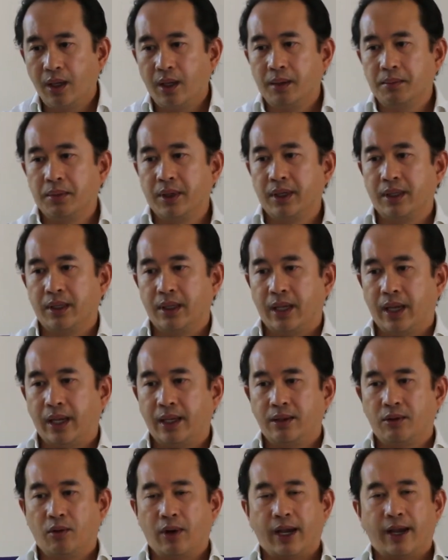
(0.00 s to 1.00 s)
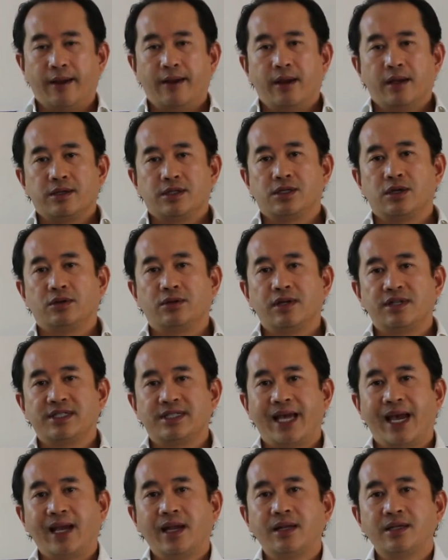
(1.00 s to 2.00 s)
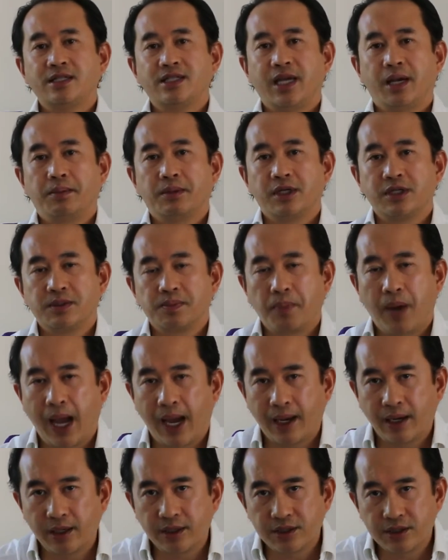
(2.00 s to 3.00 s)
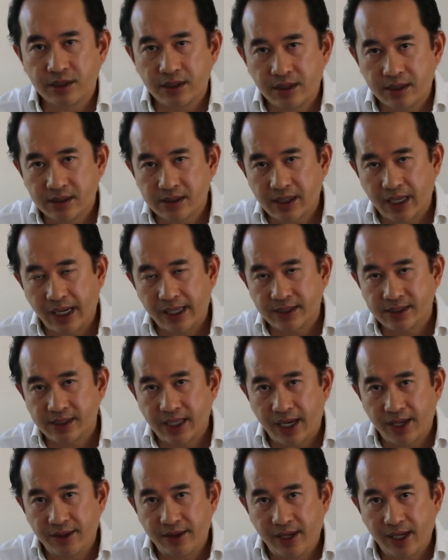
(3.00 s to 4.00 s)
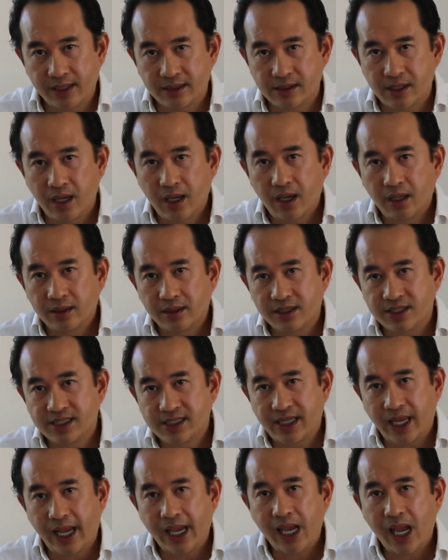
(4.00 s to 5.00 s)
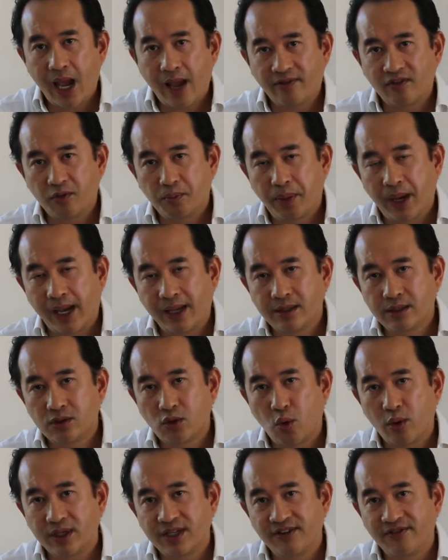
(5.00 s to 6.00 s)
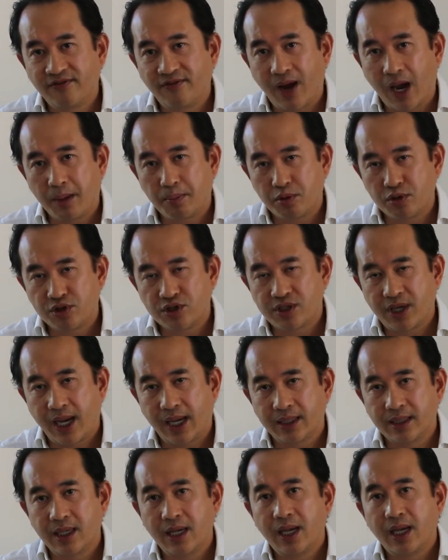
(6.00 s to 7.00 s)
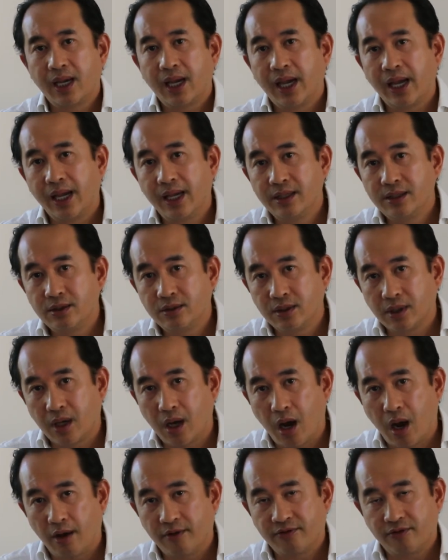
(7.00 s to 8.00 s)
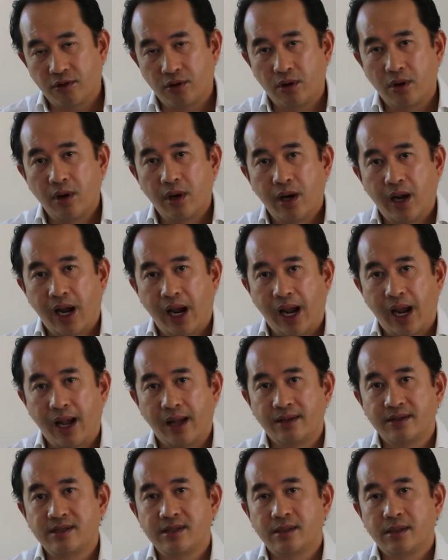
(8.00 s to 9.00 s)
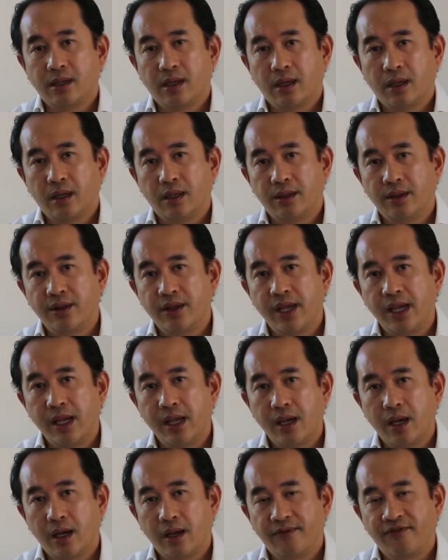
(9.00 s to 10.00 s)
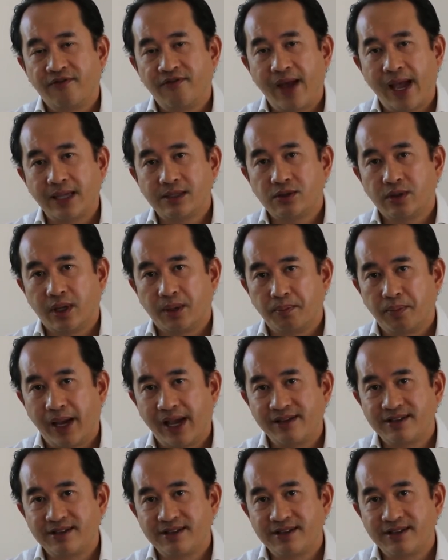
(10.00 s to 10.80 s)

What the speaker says: But anyway, so the second stimulus package is say this: the state have to pay 25% into the coffer, and the feds can pay